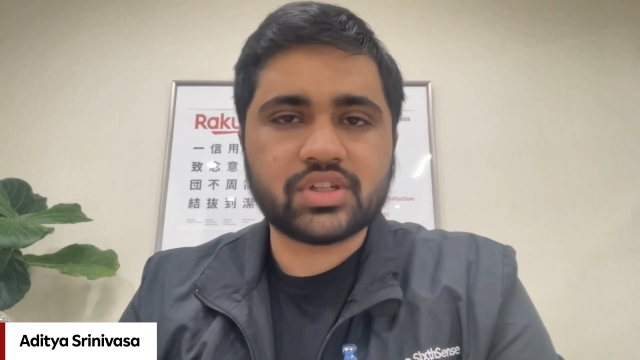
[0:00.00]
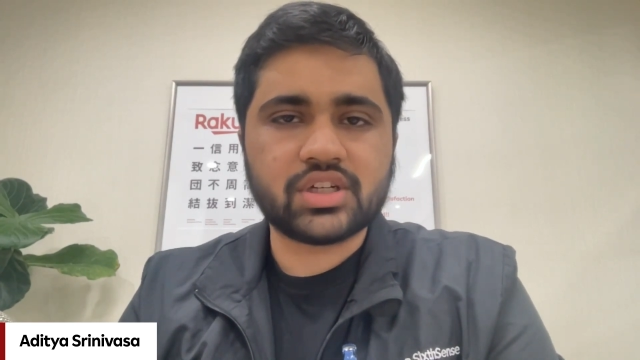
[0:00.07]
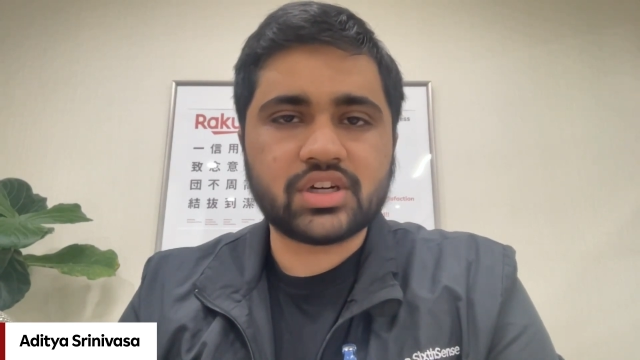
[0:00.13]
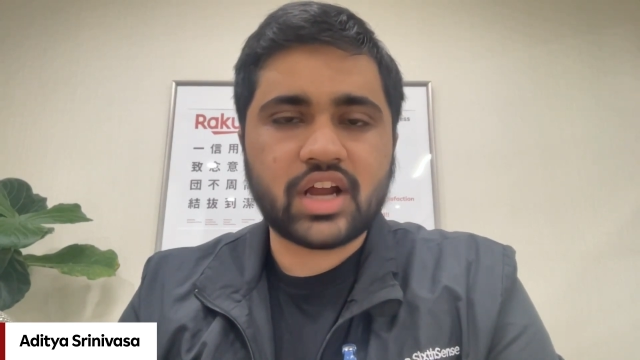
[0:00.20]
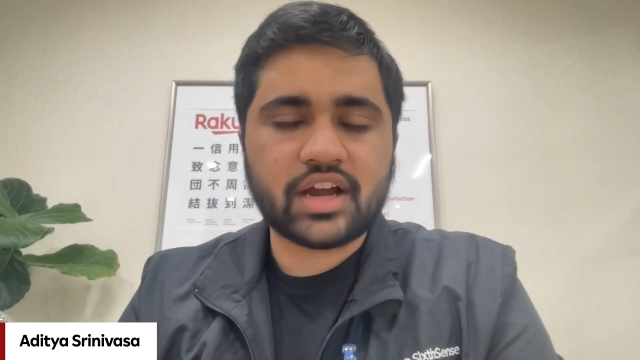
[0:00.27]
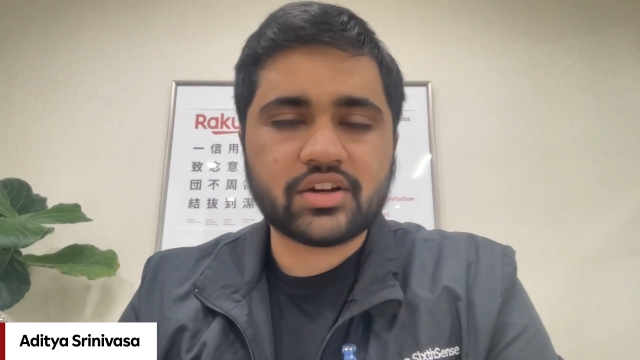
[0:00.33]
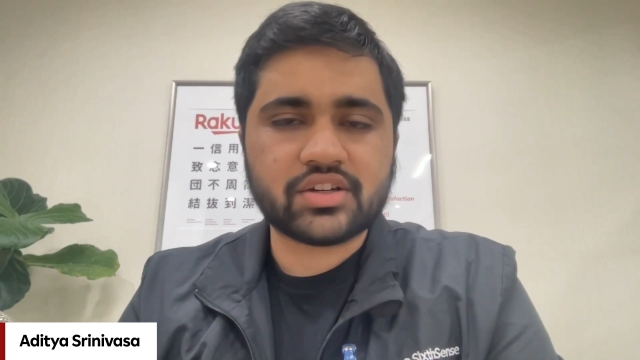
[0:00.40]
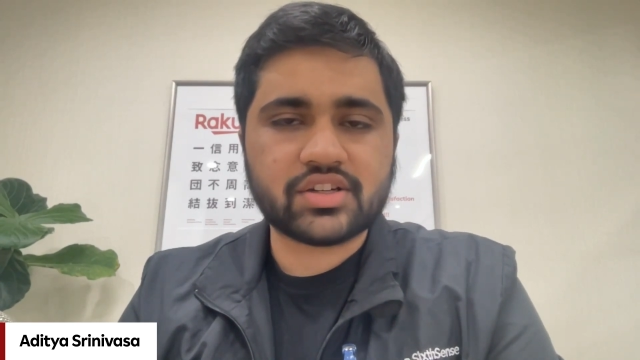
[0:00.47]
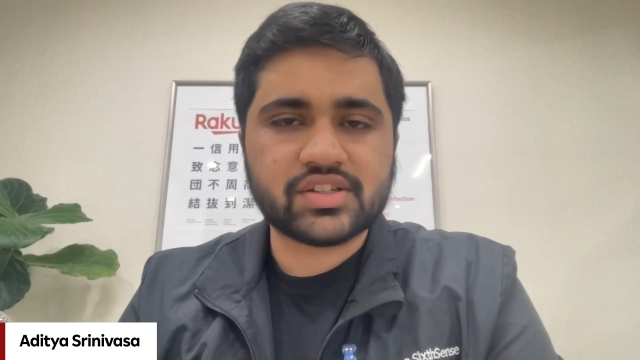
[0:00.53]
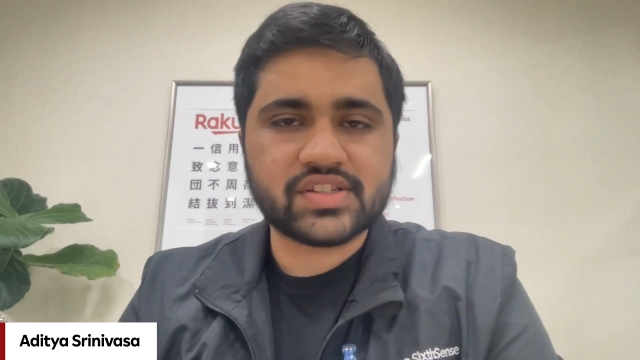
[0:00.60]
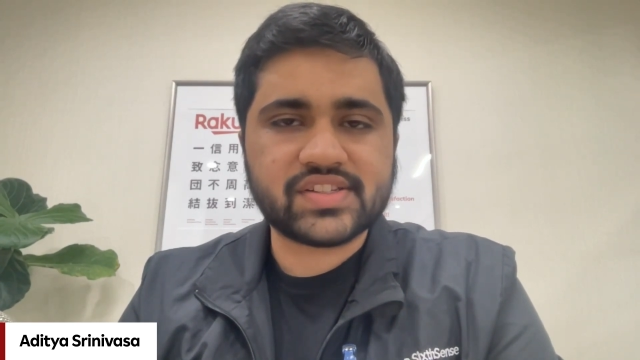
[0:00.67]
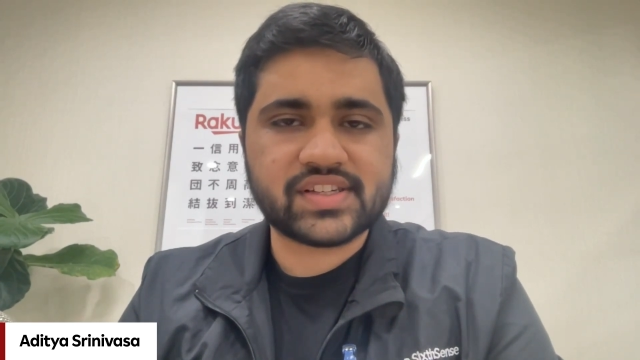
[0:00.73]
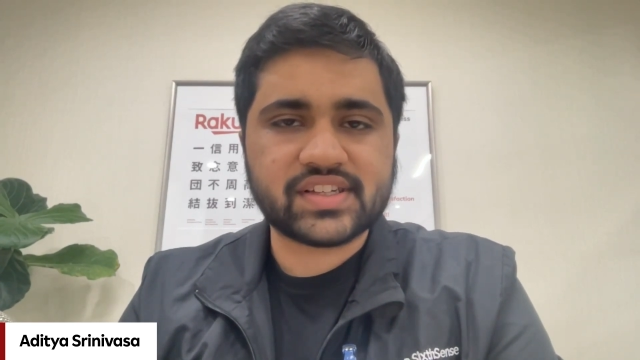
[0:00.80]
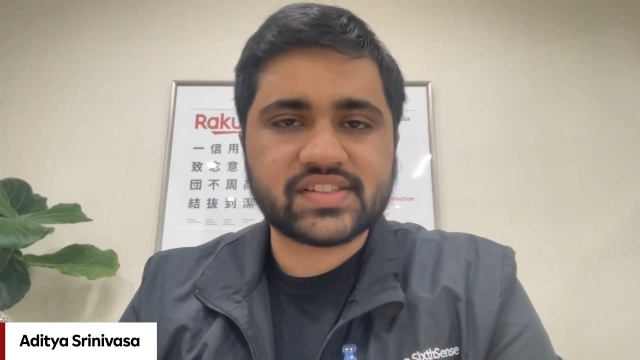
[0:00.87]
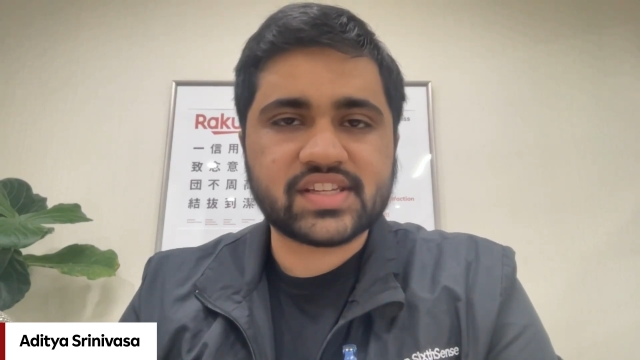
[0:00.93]
Rakuten
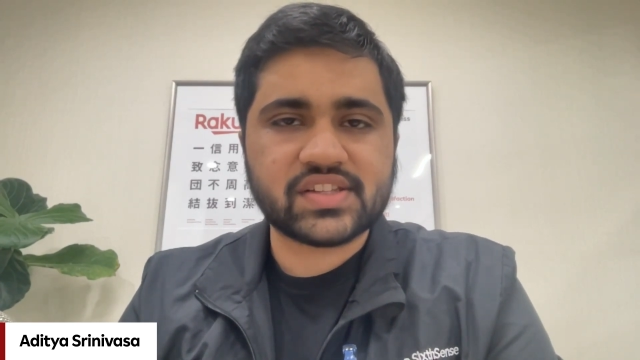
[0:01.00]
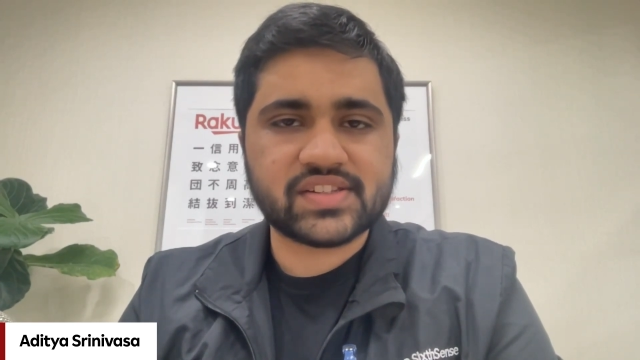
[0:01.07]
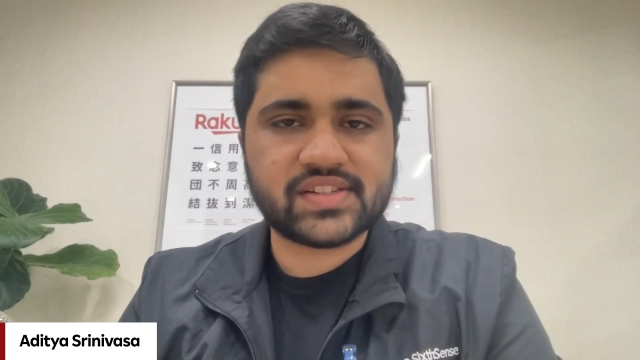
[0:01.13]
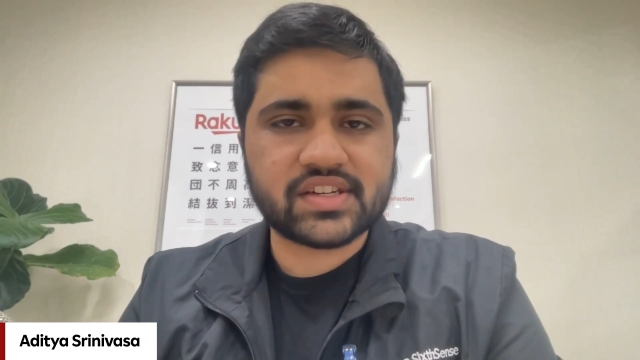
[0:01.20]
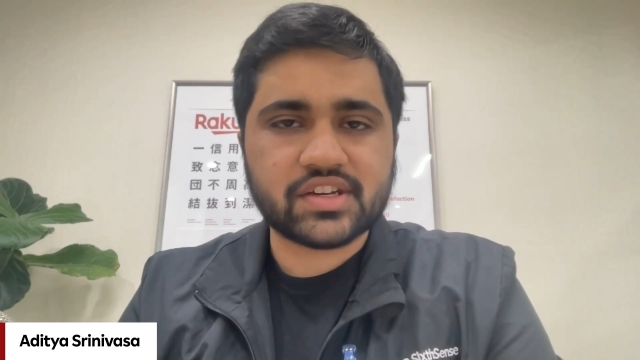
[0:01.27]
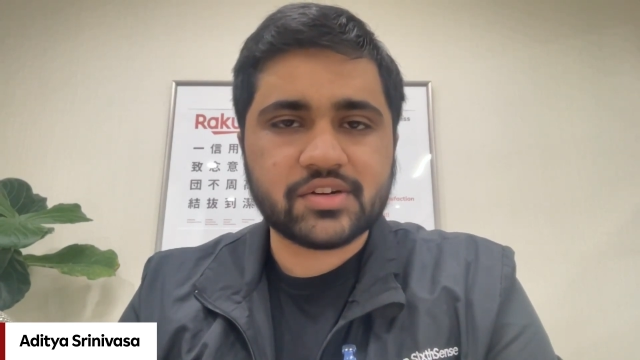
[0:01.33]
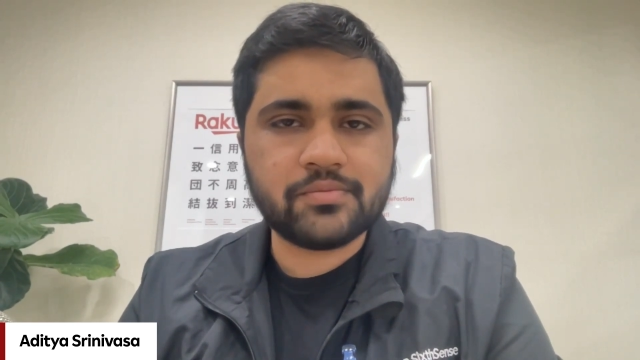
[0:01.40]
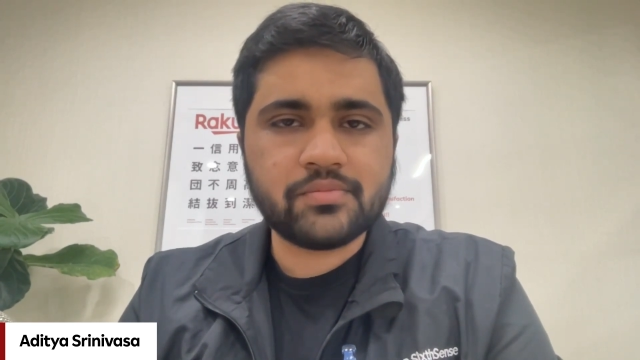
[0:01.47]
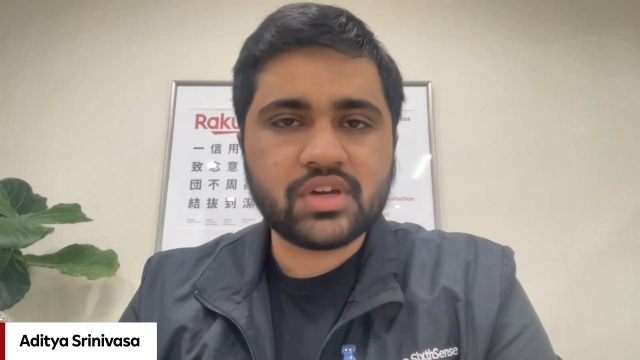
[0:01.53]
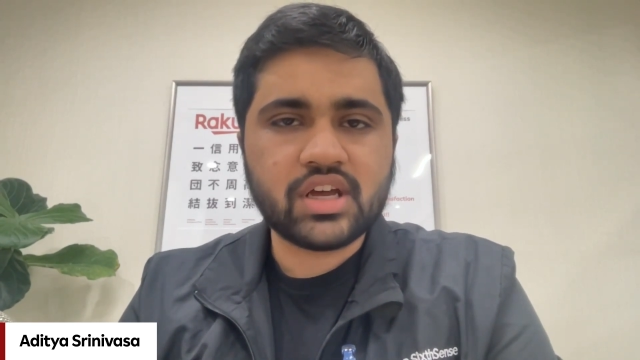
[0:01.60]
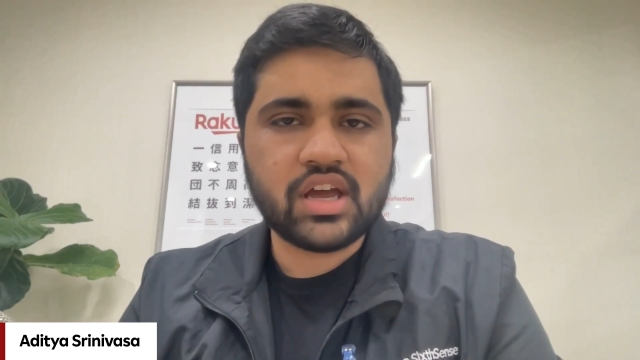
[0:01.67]
6 Sense team,